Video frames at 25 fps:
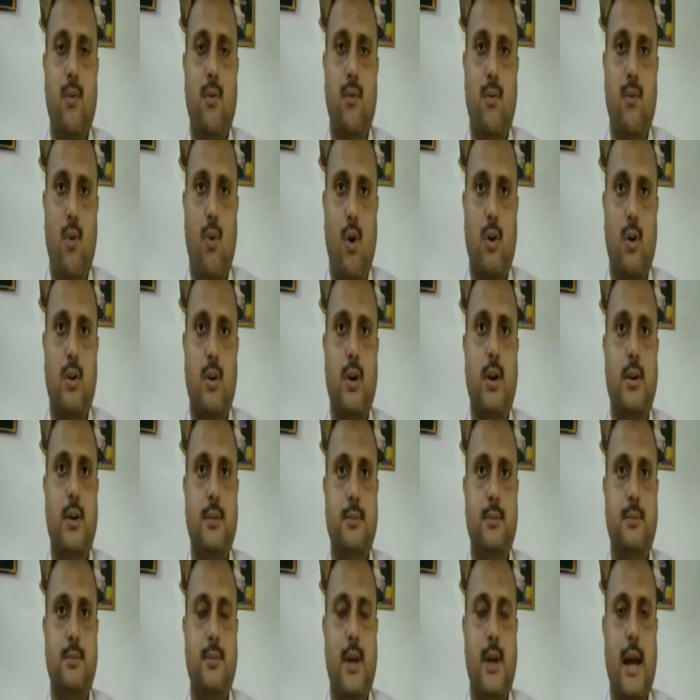
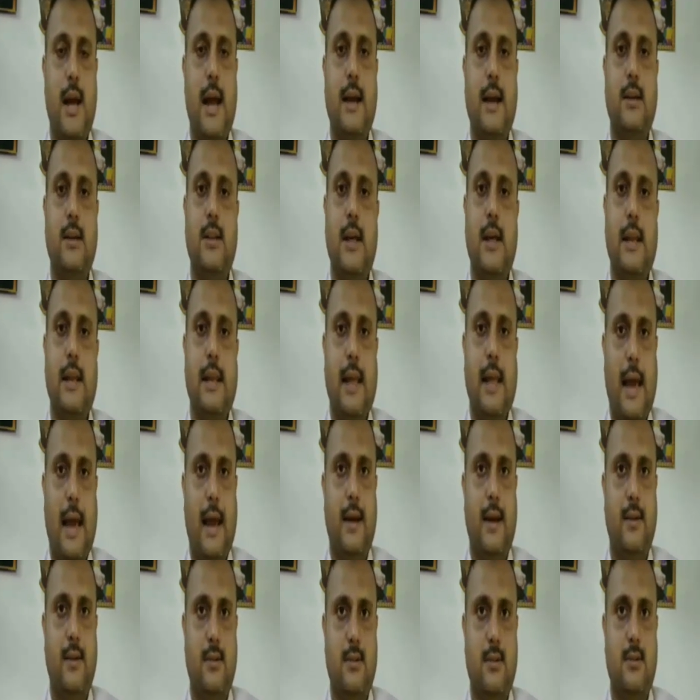water and the
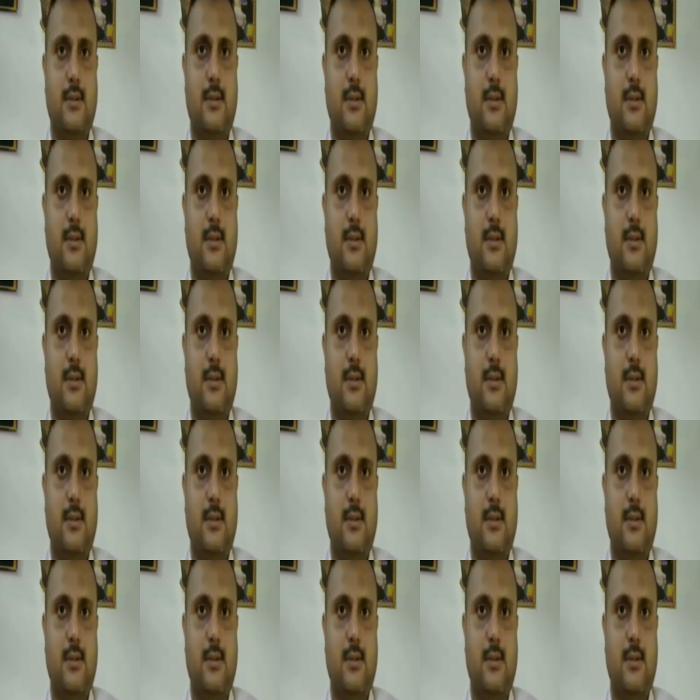land.